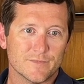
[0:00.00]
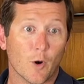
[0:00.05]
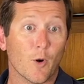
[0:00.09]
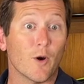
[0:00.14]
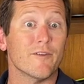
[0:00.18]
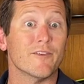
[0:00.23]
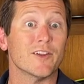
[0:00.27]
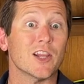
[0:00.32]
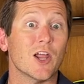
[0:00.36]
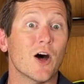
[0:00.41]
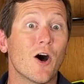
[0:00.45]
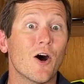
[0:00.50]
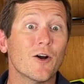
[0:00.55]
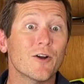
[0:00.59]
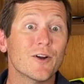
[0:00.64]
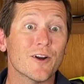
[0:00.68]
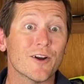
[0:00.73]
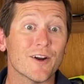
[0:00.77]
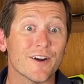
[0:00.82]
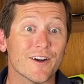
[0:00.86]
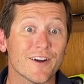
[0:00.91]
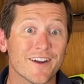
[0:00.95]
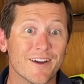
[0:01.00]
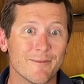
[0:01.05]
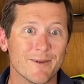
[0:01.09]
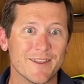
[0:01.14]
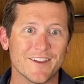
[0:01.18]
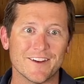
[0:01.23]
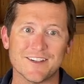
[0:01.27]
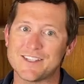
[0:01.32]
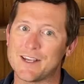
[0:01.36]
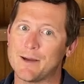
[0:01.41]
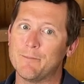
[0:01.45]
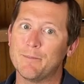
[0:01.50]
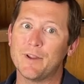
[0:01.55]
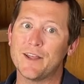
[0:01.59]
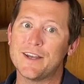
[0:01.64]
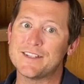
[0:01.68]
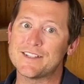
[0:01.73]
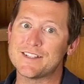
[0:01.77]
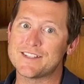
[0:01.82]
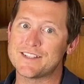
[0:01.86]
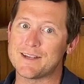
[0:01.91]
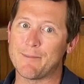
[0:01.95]
Or even longer. I mean, there's some
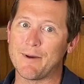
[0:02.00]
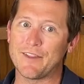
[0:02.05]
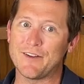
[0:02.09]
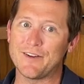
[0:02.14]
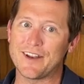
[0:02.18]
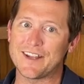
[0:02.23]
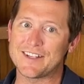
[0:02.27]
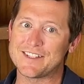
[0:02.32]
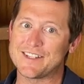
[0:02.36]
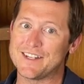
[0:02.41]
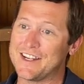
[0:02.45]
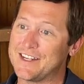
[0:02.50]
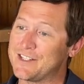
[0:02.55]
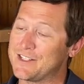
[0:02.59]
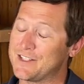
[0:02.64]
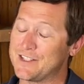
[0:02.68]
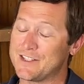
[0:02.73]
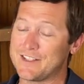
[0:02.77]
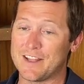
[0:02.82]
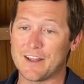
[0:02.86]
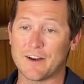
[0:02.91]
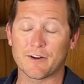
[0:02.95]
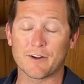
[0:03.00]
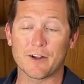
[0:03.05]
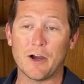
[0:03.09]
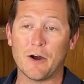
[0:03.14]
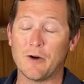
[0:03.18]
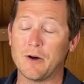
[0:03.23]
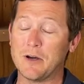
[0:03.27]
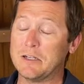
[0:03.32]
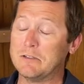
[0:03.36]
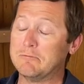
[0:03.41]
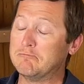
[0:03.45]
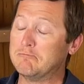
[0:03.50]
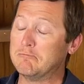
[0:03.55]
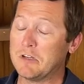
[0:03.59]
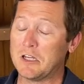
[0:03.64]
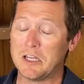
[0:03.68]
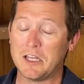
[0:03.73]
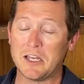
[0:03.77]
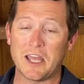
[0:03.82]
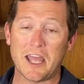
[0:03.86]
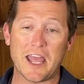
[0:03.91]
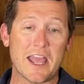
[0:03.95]
places, some other destinations, they're going
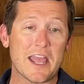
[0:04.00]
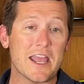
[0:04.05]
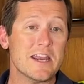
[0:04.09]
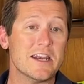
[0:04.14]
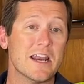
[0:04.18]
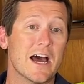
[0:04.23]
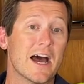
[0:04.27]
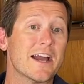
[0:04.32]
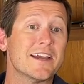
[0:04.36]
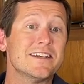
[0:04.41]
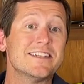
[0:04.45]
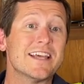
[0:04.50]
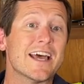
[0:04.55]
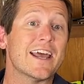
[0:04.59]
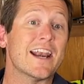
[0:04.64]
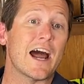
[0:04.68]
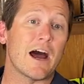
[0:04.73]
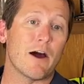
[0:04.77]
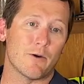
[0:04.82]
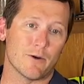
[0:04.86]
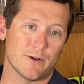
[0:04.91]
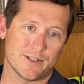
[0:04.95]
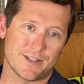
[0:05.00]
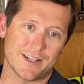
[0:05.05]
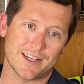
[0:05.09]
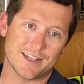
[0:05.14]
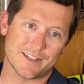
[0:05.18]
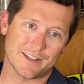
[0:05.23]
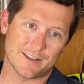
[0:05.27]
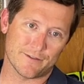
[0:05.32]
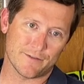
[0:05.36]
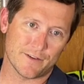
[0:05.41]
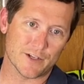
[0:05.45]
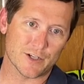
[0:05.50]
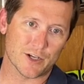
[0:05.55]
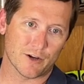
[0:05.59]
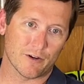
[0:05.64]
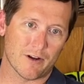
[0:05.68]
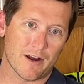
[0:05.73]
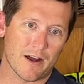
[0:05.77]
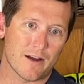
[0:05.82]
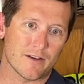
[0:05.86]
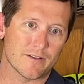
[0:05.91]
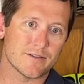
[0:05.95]
8, 9, 10 hours to get to the fishing
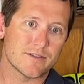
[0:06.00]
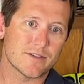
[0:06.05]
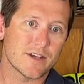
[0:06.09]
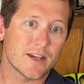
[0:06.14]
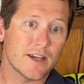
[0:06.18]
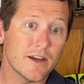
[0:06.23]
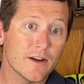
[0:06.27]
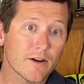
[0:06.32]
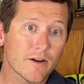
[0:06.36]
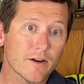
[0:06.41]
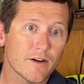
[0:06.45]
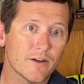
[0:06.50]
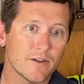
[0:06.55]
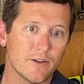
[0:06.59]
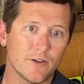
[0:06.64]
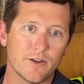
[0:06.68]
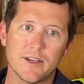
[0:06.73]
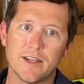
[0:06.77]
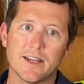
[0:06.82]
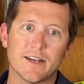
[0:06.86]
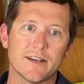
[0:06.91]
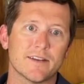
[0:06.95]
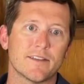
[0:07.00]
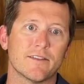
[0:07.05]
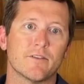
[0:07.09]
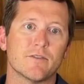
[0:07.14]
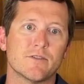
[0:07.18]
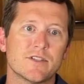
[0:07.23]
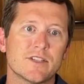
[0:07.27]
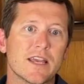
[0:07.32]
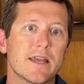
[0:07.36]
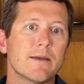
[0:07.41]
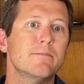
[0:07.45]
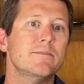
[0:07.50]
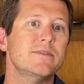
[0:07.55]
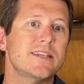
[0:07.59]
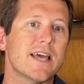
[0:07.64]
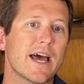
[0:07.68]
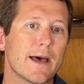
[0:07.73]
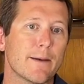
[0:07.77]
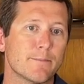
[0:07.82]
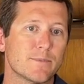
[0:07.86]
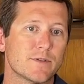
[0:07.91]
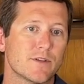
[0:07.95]
grounds. Here, you can get to those same
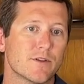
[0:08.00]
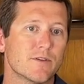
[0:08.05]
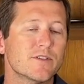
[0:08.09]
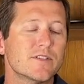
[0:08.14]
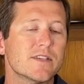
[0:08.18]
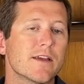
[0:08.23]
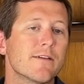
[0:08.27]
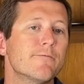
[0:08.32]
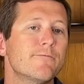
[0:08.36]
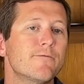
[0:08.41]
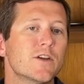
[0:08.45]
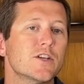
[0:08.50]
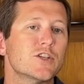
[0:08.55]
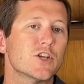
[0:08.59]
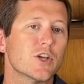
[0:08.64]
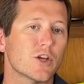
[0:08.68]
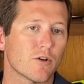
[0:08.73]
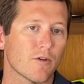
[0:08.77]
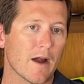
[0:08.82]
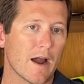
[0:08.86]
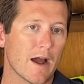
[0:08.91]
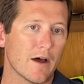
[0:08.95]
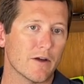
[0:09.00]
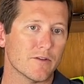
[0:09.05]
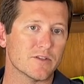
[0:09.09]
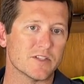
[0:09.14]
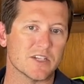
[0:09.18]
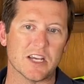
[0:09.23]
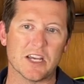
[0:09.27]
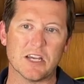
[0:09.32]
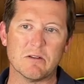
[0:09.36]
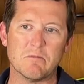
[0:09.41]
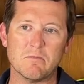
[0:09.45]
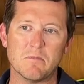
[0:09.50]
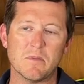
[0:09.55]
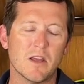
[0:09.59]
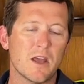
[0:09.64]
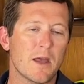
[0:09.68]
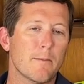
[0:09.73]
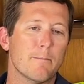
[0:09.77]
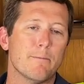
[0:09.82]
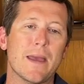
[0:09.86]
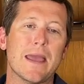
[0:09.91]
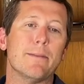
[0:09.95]
depths, those same fishing grounds in
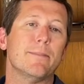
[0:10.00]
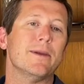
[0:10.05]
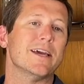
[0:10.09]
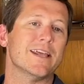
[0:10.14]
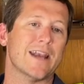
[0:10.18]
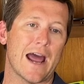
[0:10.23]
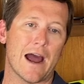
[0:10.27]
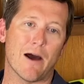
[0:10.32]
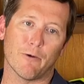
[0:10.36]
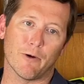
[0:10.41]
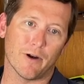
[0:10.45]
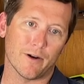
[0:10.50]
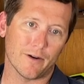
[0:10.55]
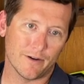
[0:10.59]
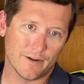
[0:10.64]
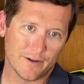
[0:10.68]
maybe an hour.